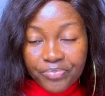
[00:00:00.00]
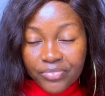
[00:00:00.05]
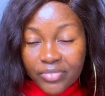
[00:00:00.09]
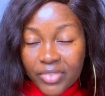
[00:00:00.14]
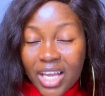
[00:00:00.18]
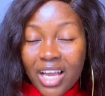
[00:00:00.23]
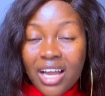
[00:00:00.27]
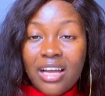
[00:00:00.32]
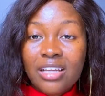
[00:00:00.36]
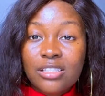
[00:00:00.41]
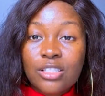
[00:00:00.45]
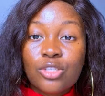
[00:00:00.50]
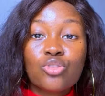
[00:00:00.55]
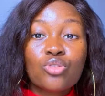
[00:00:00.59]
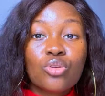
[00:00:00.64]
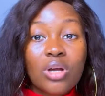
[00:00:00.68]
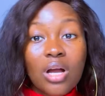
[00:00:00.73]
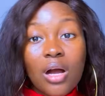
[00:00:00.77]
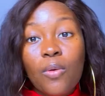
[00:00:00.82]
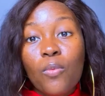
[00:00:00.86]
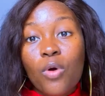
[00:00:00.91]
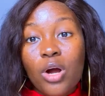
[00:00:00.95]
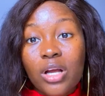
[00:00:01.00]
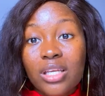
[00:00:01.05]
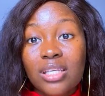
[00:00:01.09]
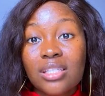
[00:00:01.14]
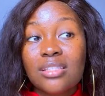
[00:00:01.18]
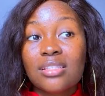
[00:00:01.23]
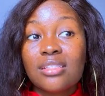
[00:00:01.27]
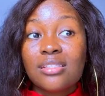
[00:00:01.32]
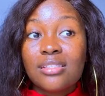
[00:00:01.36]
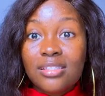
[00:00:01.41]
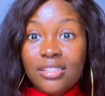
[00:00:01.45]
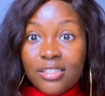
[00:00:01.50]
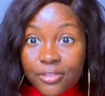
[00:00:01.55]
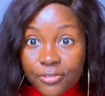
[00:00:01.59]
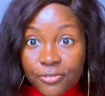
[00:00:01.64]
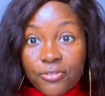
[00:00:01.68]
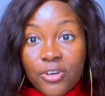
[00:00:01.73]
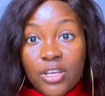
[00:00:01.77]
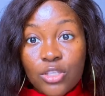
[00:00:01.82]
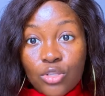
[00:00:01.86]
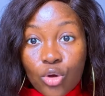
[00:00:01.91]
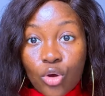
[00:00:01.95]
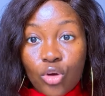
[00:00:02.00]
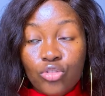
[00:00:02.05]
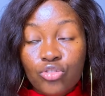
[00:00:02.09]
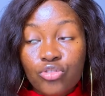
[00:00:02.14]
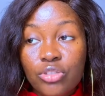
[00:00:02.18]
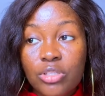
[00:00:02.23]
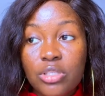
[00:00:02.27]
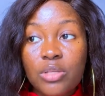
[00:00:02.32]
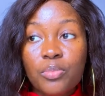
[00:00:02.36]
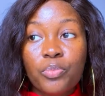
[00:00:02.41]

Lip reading: The 2 can work in different countries,